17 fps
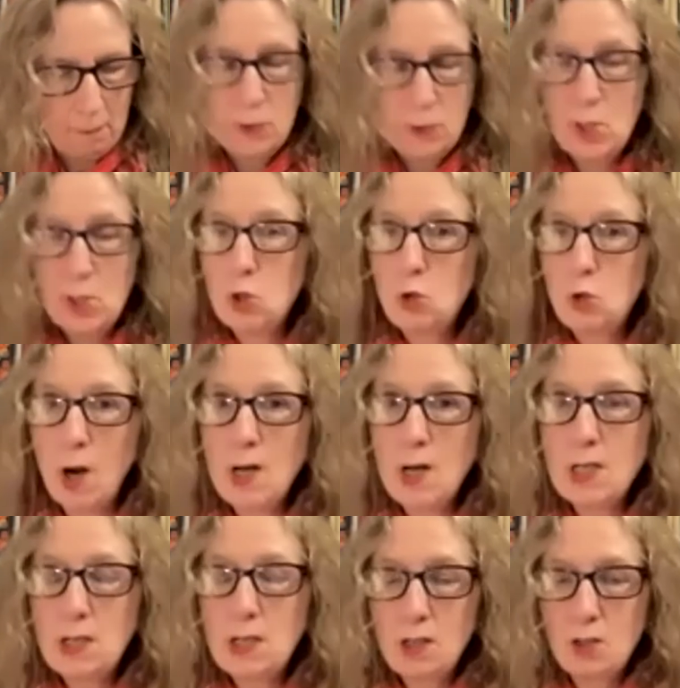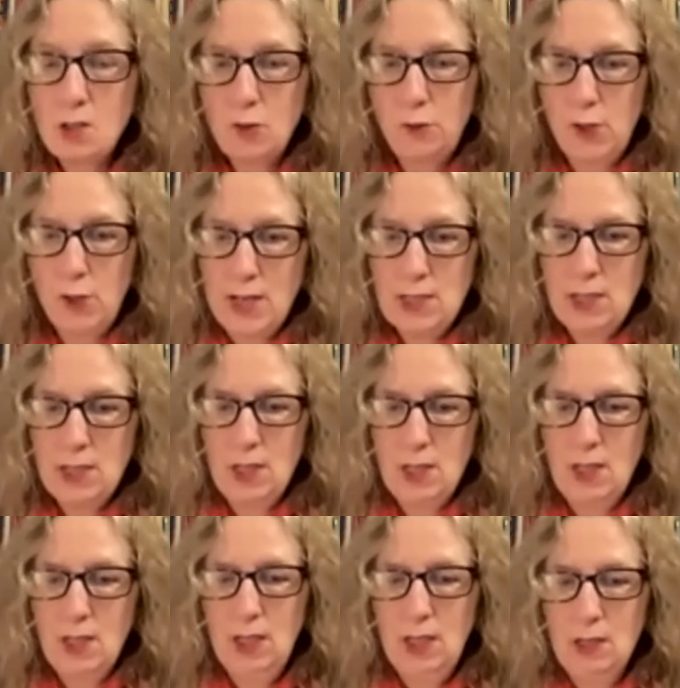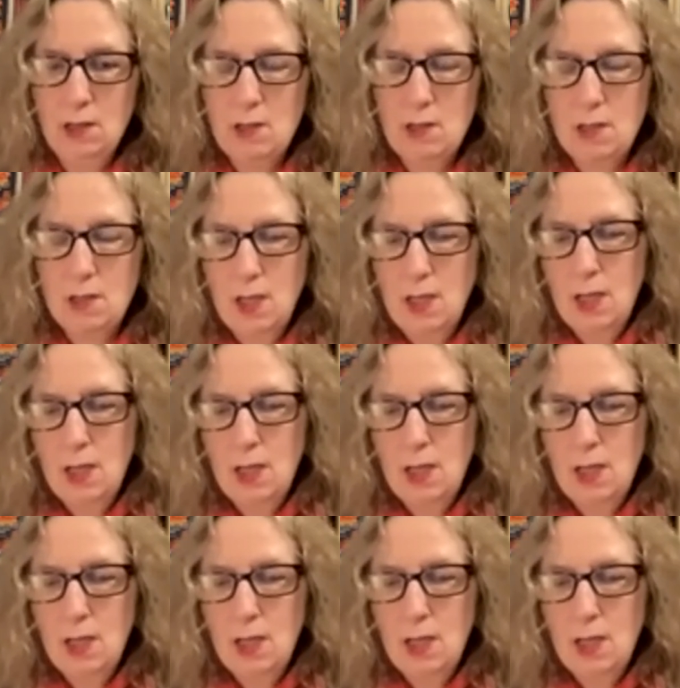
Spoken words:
The drug dealers fled to the hills.